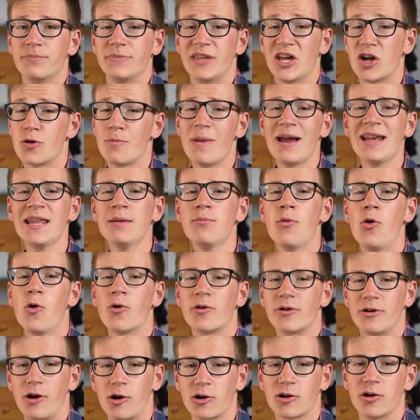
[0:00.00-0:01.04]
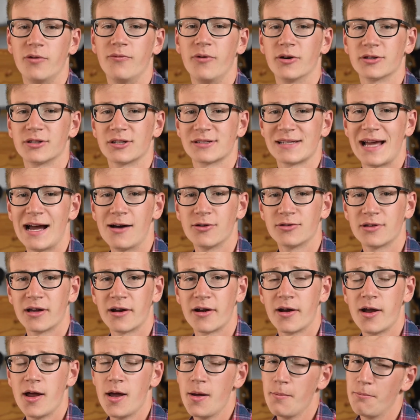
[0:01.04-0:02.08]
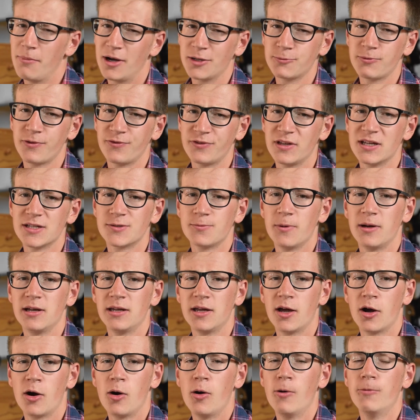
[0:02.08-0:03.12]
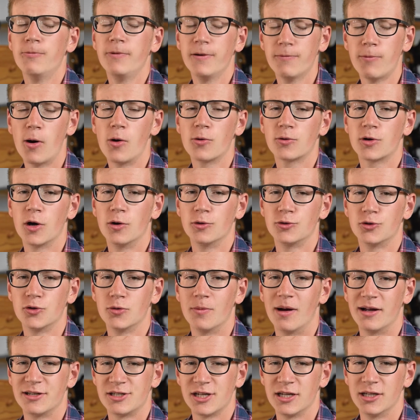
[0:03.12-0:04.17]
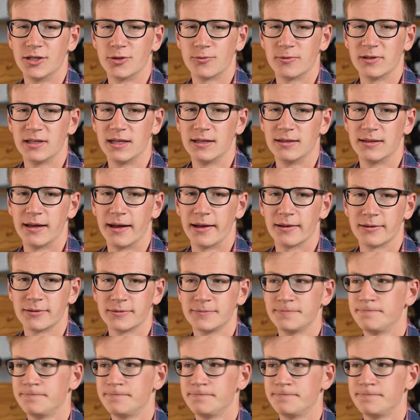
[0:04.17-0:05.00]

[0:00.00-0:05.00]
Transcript: There are many more RAW converters out there, but with this video, we won't go too much into the detail.